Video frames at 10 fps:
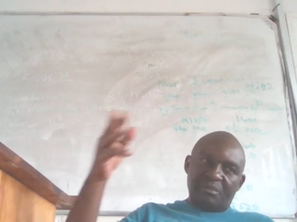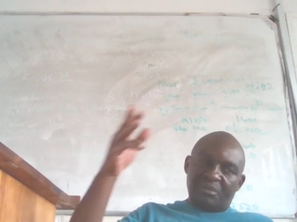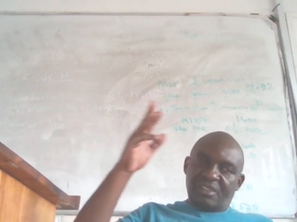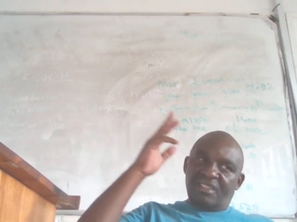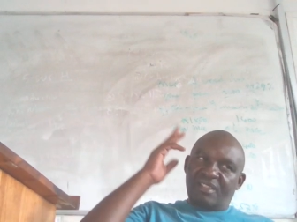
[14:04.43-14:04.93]

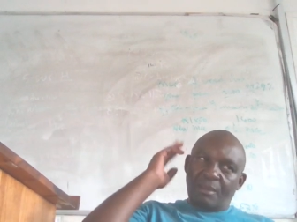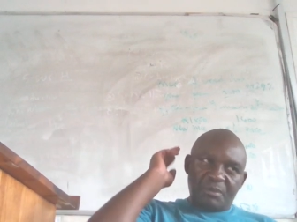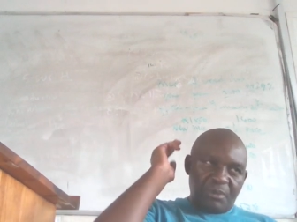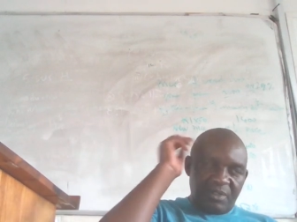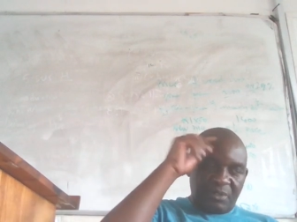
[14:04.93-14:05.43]
But the
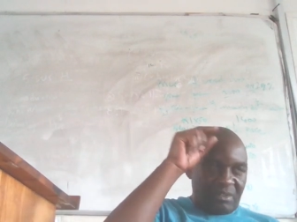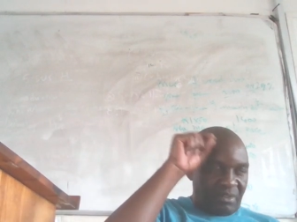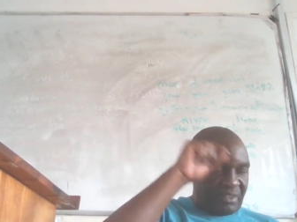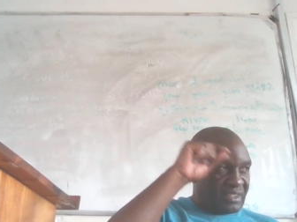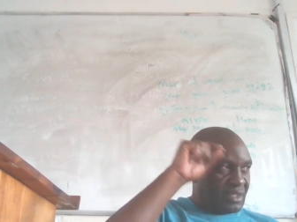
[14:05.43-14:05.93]
time spent on
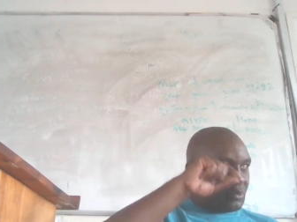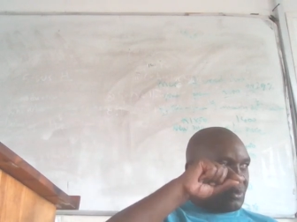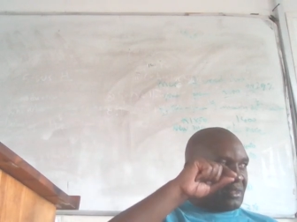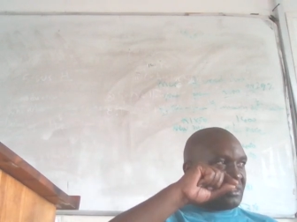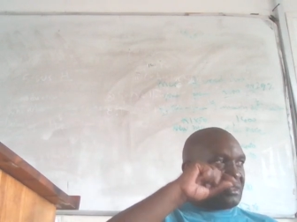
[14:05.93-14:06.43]
writing that
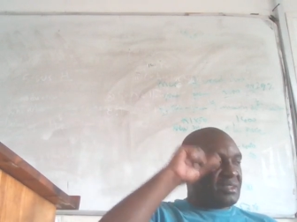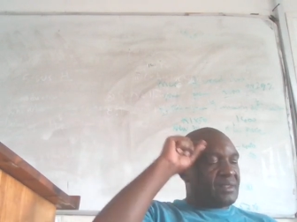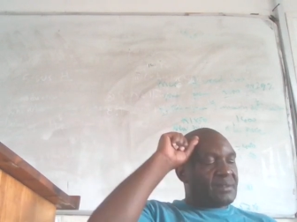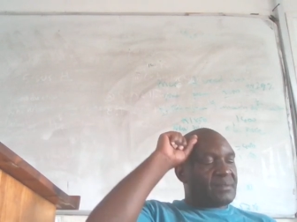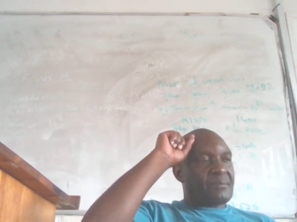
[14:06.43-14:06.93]
one
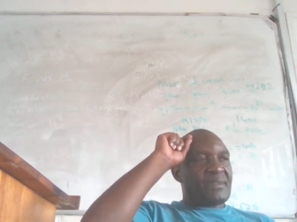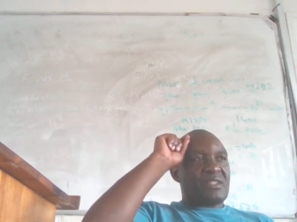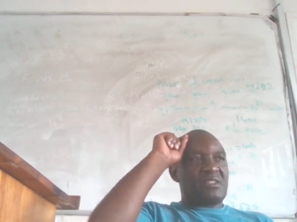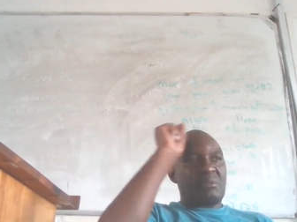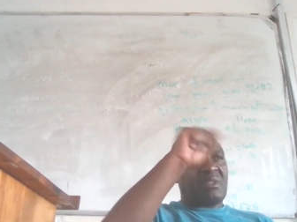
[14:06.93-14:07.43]

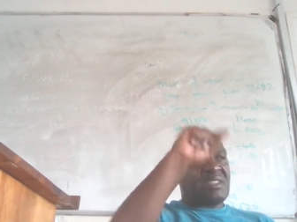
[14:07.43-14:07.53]
should be